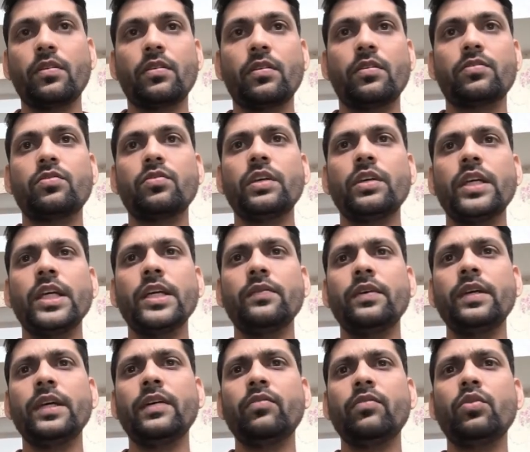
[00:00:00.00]
So here we
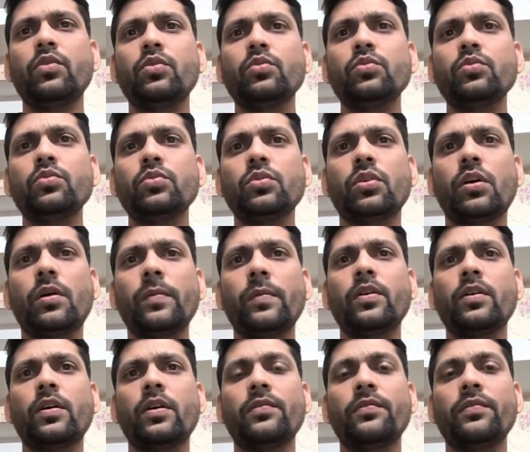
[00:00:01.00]
have two common
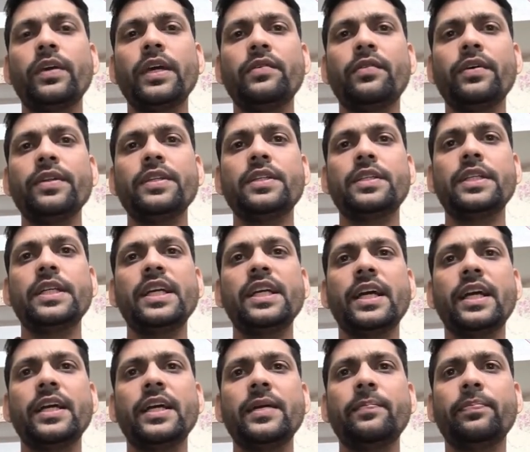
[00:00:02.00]
column. We have one city
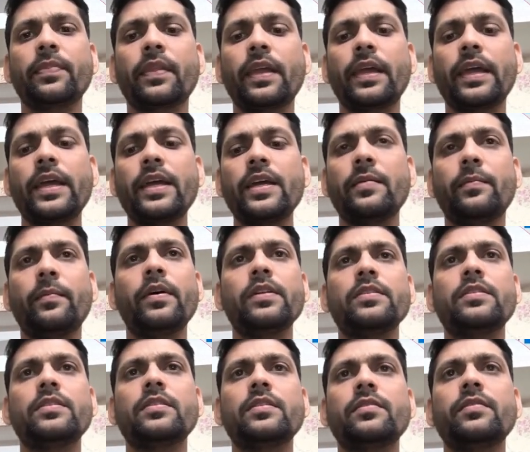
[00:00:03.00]
ID and
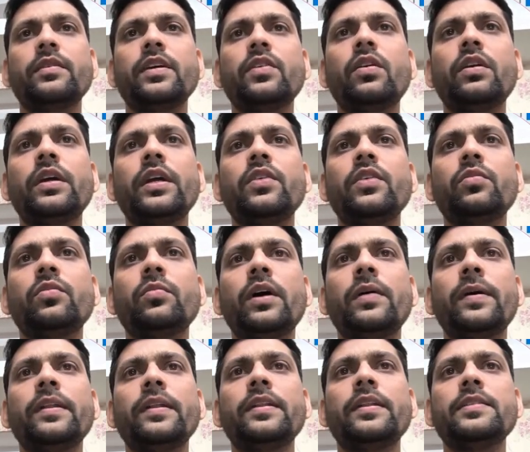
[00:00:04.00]
months. We already group
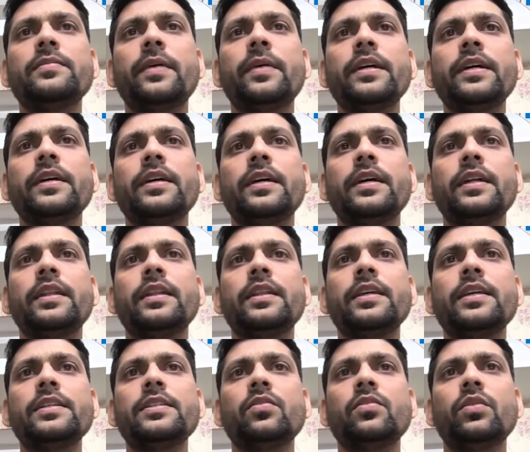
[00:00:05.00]
by
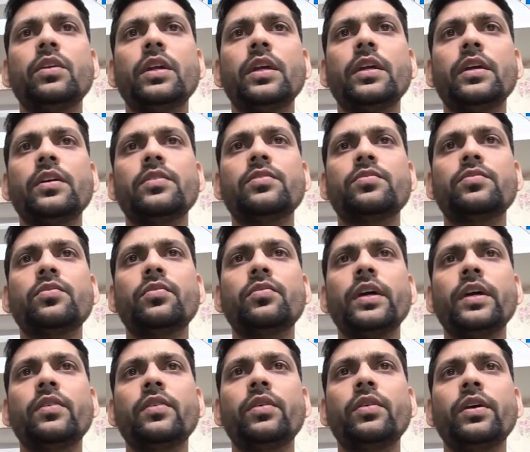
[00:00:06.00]
these only. So we
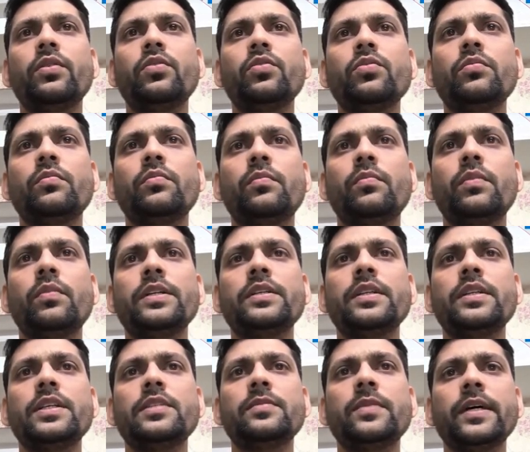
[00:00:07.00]
are going to merge
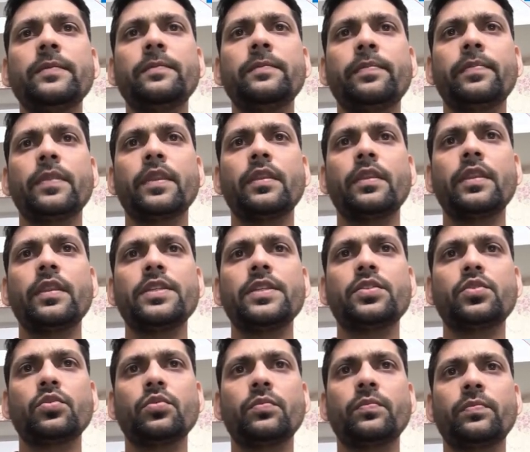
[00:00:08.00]
these by these
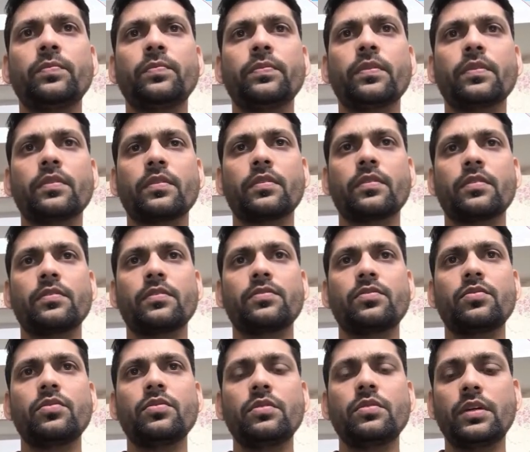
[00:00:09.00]
two.
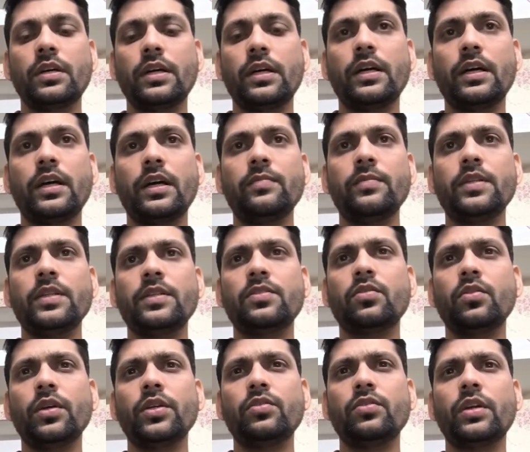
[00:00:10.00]
So I'm just
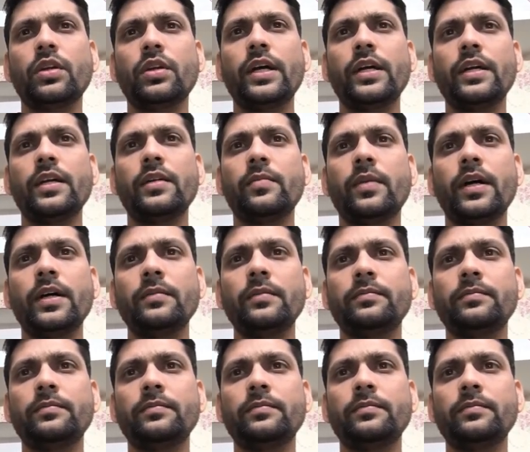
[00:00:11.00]
going to write it by